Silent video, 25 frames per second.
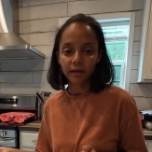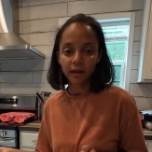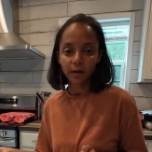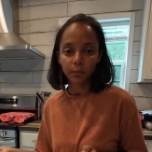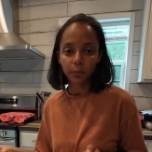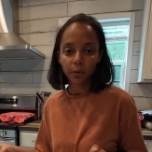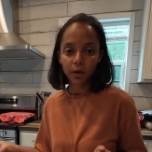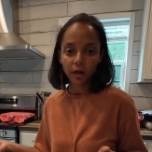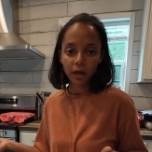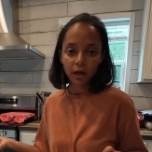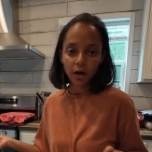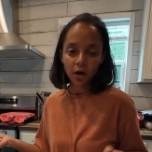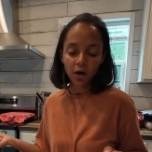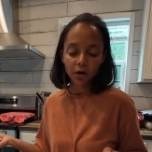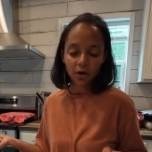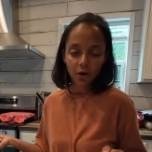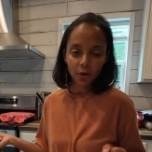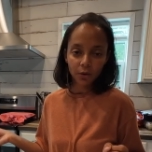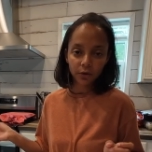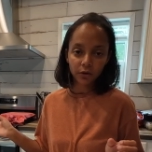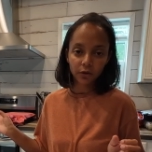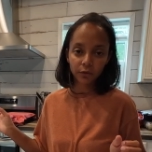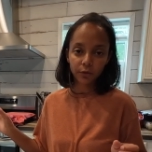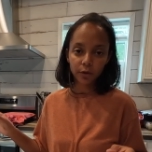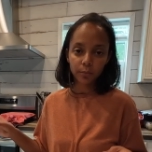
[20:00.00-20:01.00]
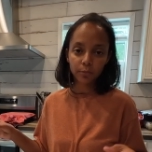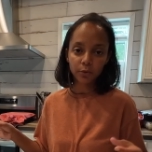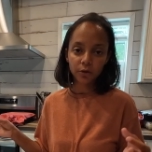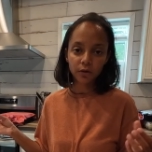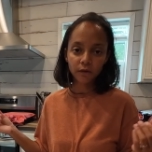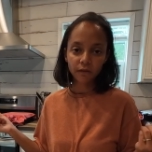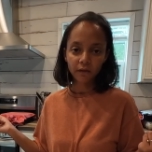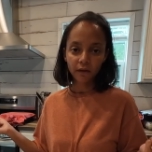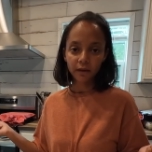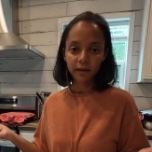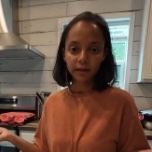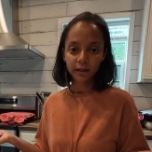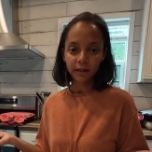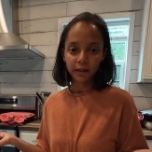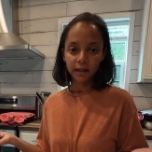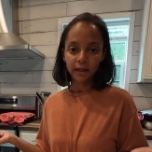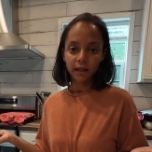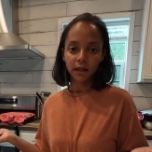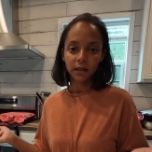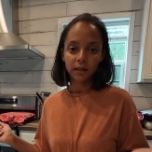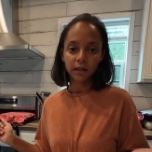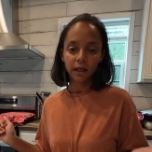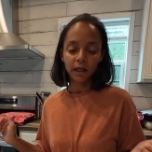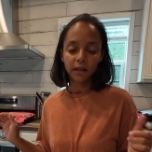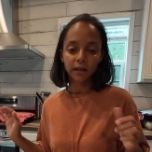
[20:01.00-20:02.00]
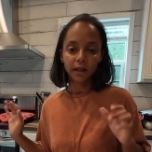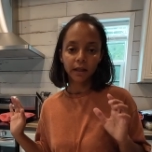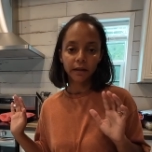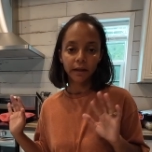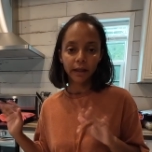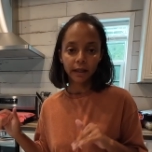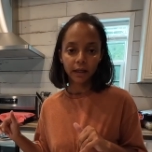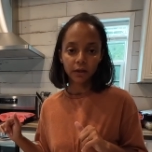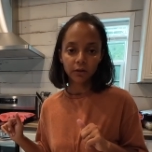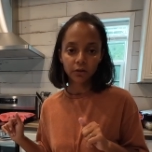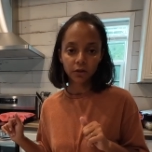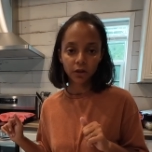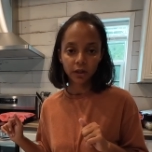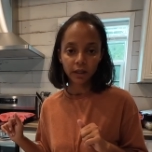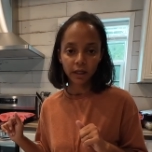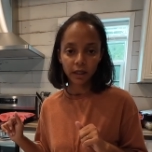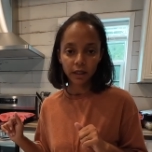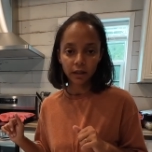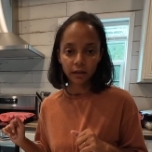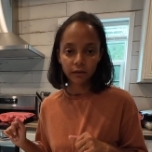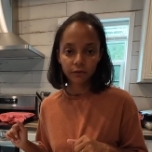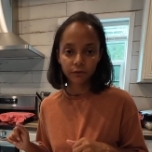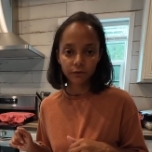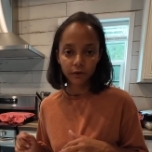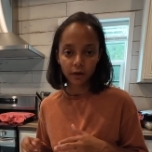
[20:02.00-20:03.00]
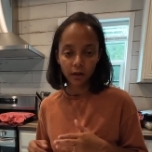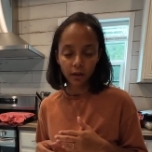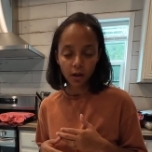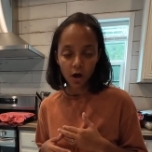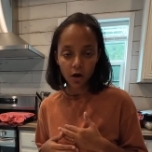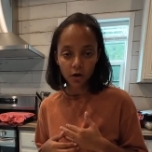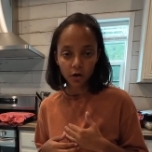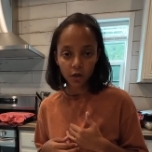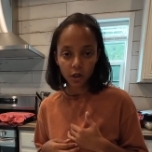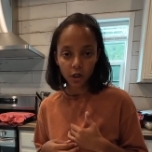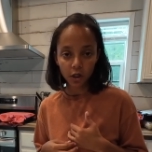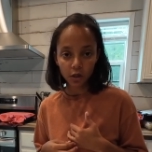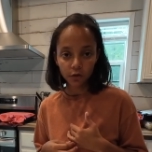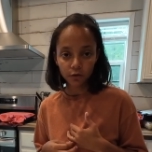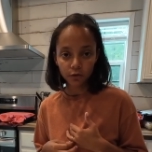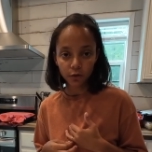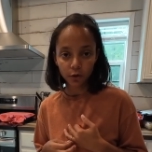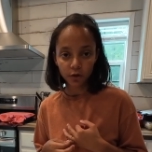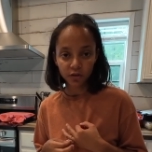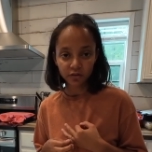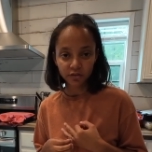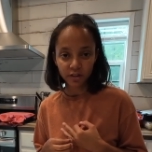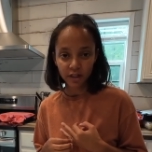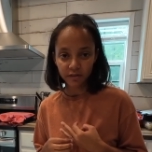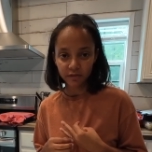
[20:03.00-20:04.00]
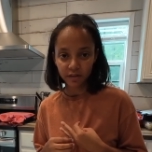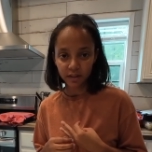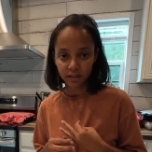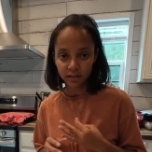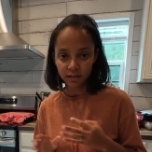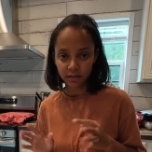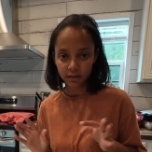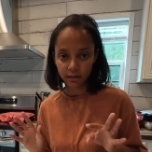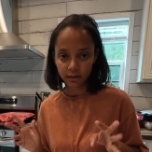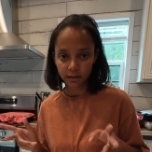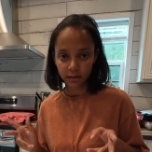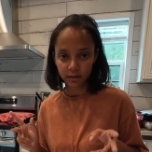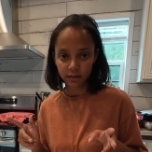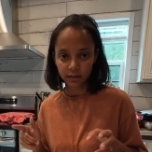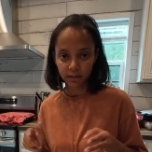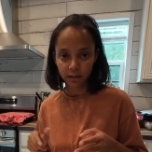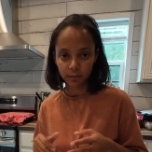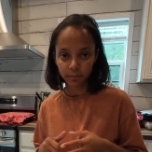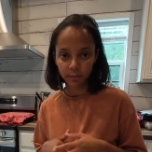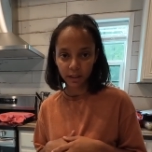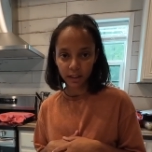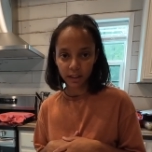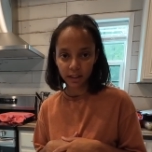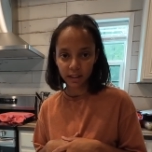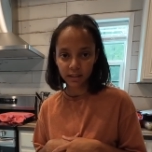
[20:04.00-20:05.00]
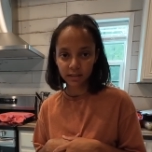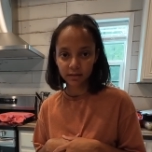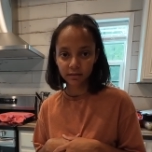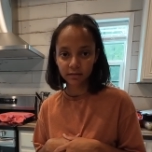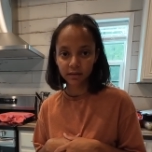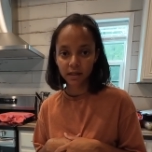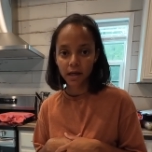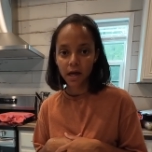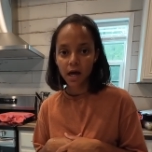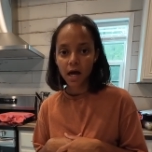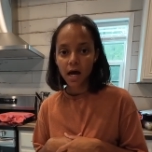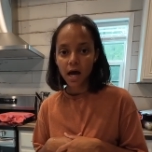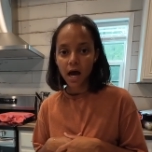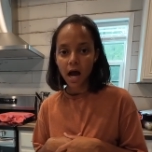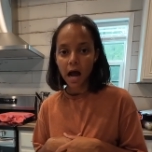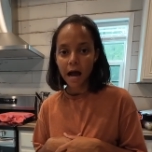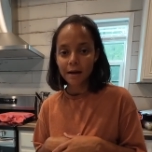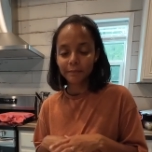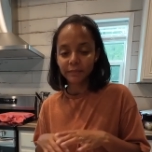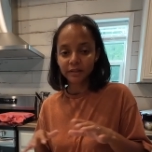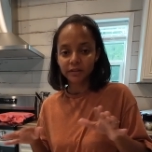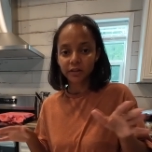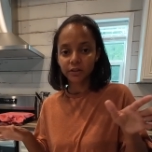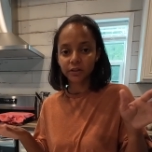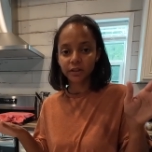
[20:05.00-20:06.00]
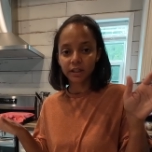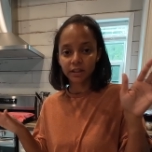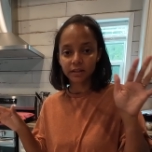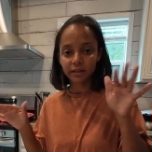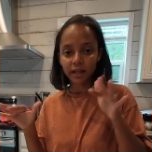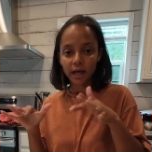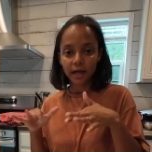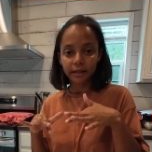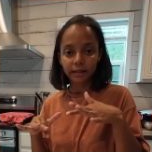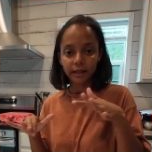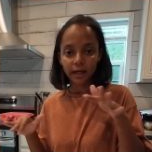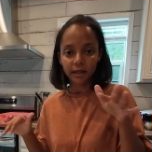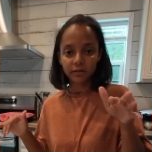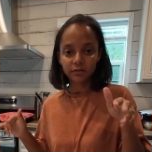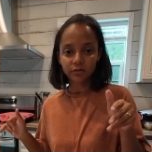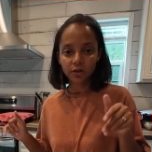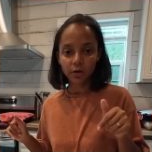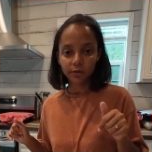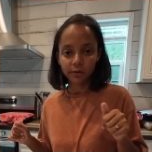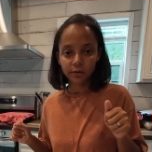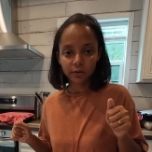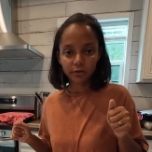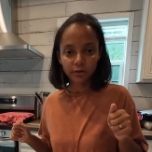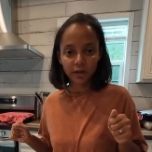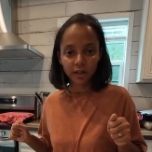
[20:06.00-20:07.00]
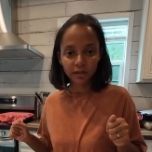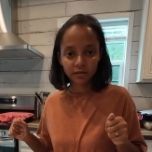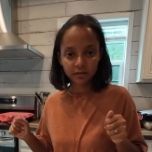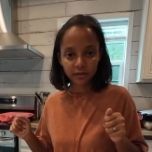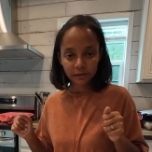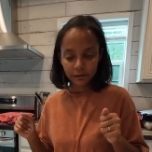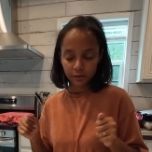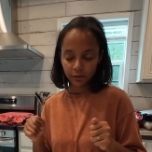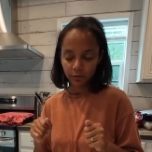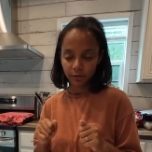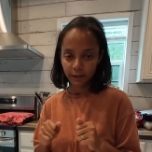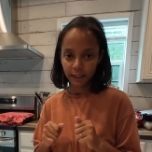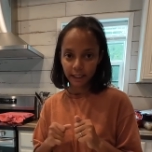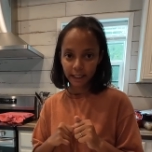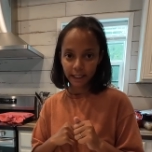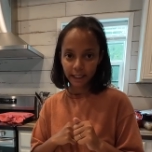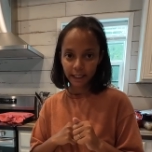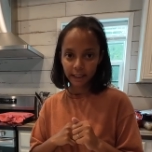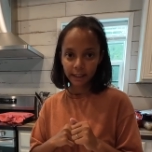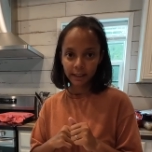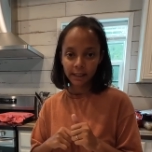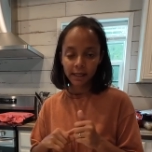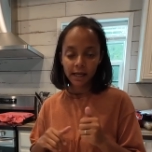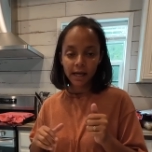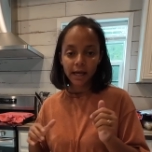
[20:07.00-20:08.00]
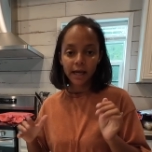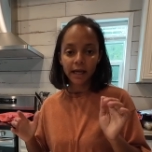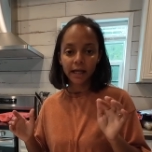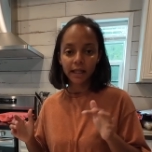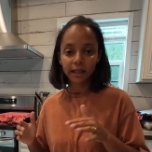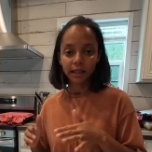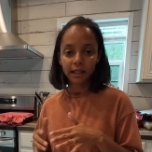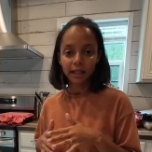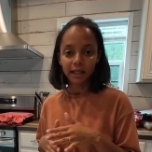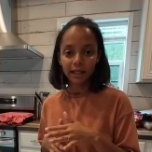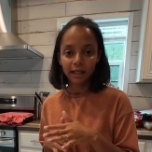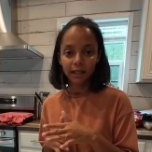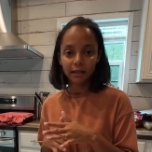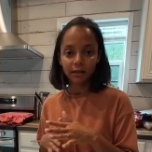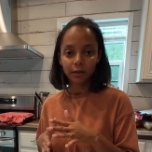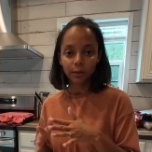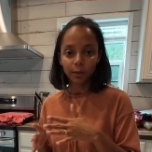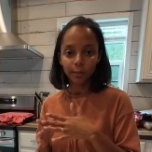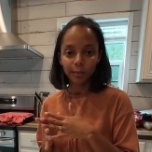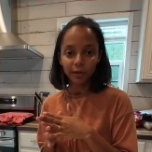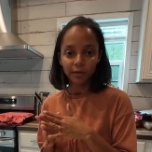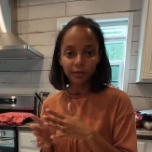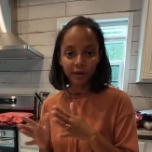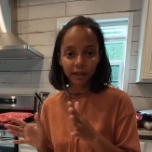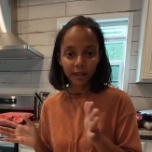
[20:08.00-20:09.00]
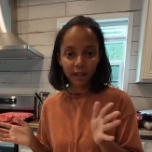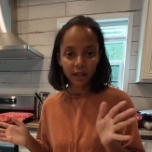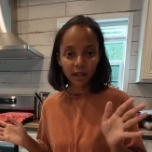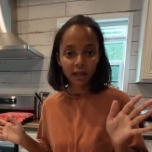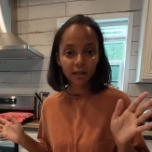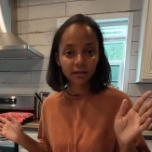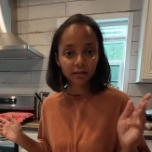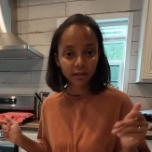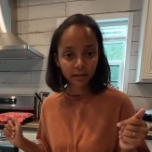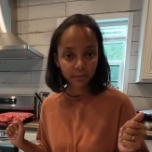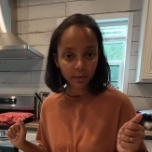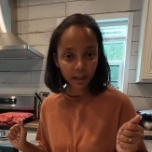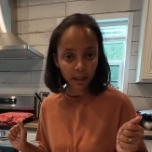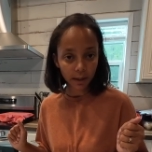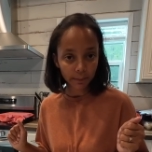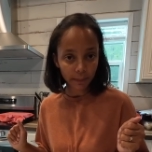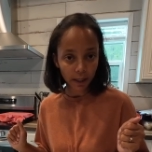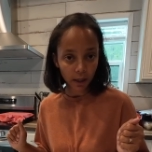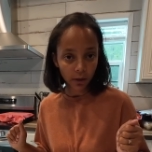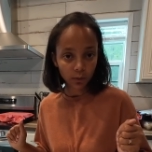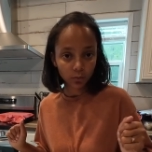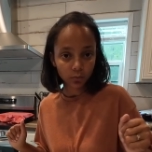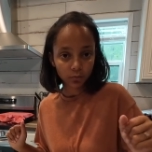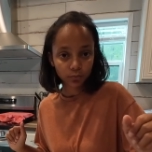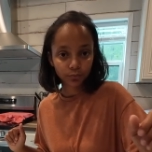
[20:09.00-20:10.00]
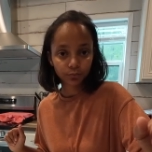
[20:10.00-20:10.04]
then we are going to remove the lid and then let it cook longer for 7 to 10 minutes until you get that nice golden crust that you like, and then it will be ready to come out.